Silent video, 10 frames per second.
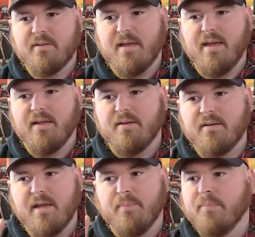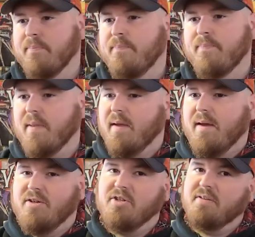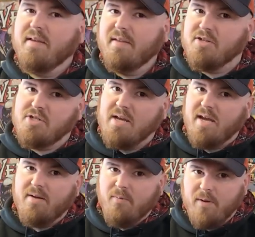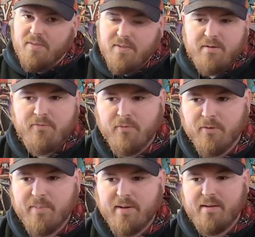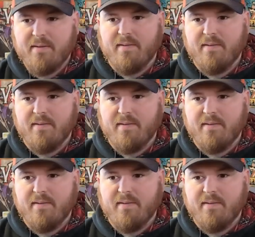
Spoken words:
And she said that she had one thing for me